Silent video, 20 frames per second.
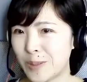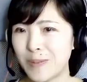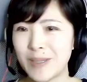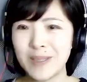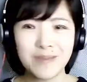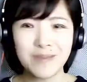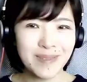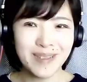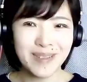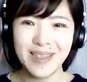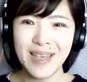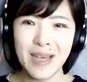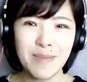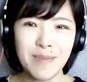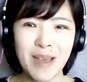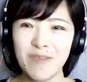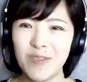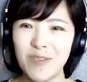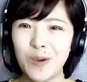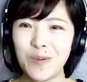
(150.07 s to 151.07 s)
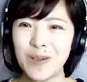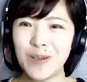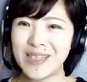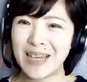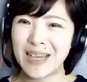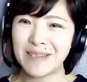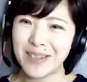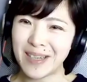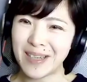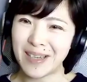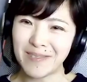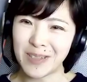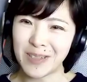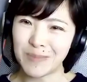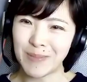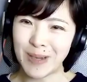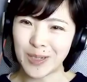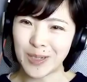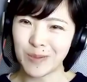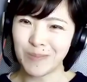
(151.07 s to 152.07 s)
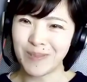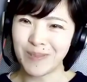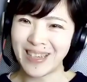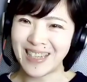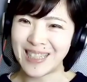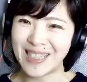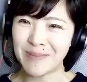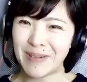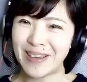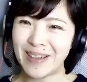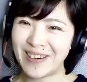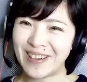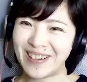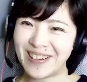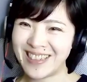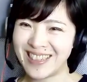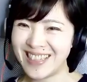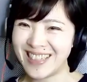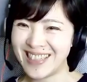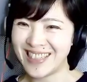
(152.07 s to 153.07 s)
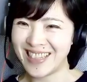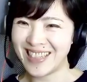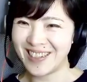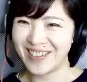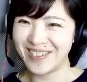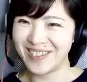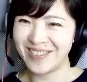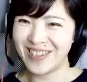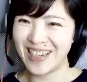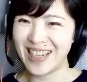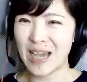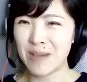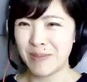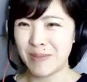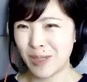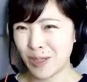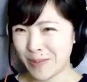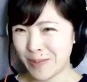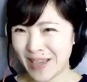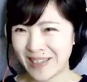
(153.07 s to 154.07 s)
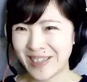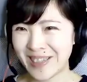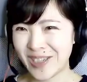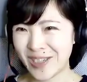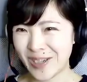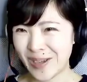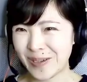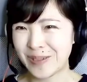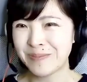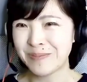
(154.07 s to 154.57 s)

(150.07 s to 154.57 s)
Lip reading: But EMF always have a special place in my heart, so really happy to be on the show.